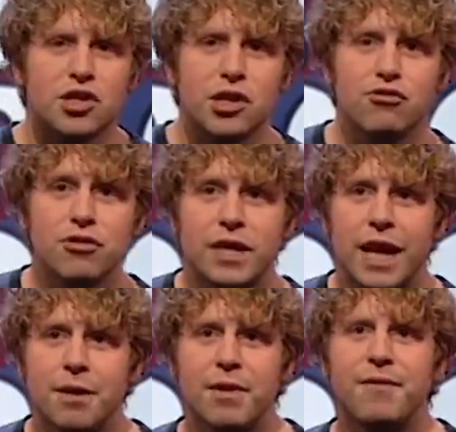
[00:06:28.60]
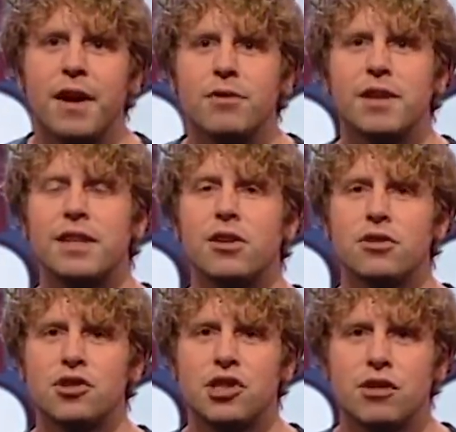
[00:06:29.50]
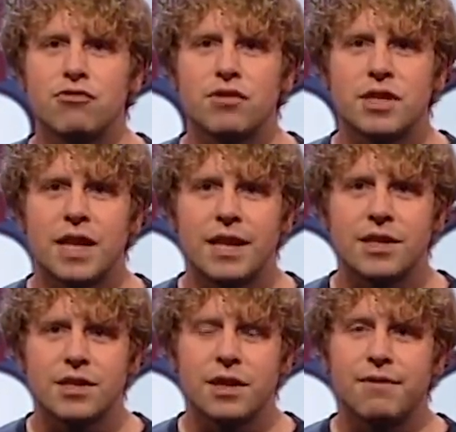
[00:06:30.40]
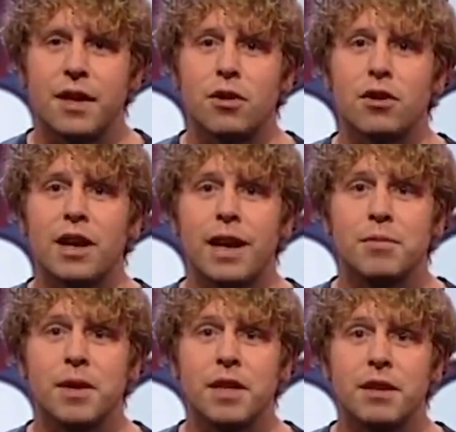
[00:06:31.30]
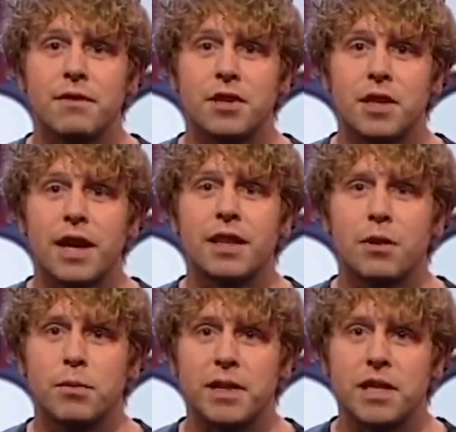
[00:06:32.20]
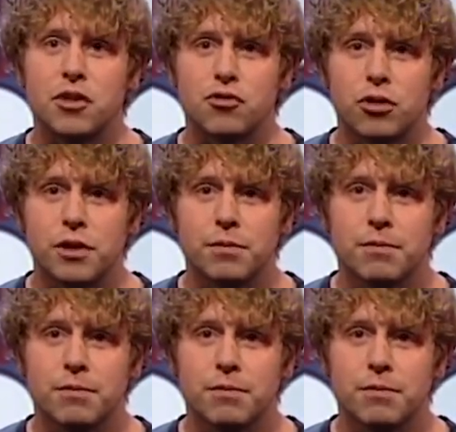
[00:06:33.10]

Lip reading: children can be found at the lost children tent. If they're not claimed by the end of the day, they will be destroyed.